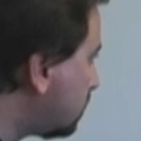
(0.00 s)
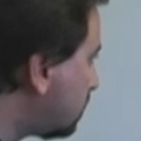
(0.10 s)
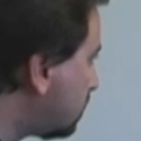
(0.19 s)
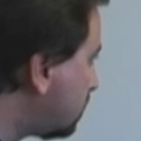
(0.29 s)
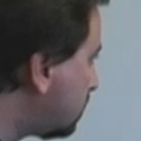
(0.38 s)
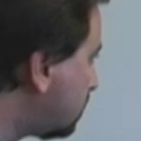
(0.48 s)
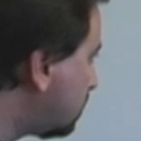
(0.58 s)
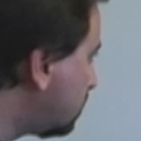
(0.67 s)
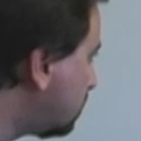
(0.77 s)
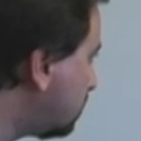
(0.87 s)

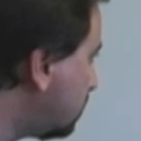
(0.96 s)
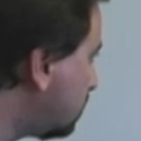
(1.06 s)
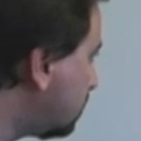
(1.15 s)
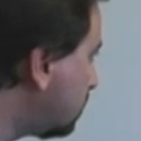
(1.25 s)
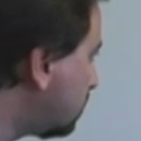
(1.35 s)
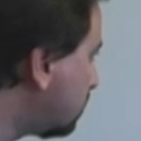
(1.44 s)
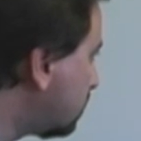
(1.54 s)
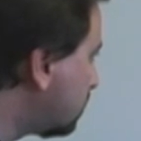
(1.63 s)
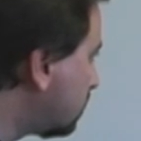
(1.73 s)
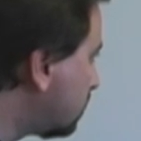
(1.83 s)

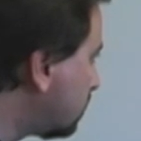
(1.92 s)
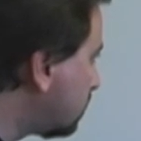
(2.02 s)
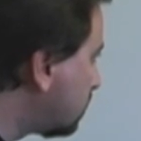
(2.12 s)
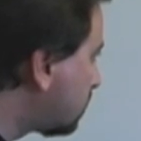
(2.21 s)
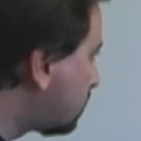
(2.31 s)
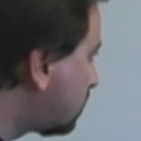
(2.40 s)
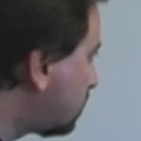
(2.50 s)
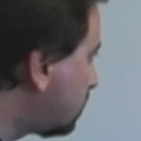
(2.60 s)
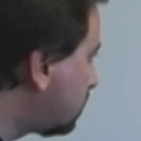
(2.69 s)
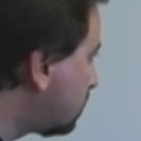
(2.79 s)

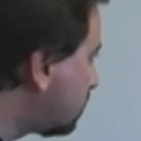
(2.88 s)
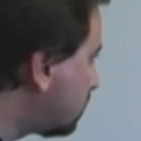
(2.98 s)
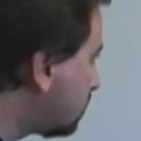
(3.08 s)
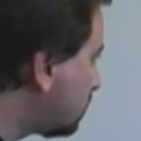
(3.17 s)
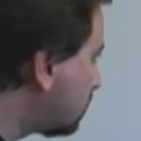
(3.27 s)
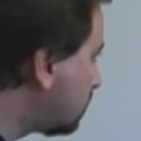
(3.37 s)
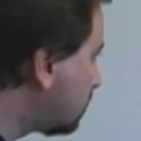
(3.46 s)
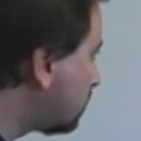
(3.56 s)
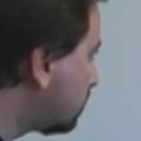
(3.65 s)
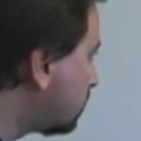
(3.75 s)

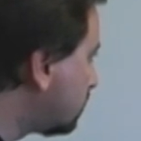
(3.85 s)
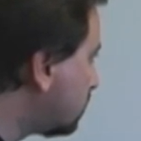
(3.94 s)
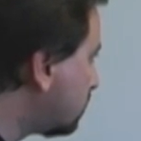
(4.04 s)
(not speaking)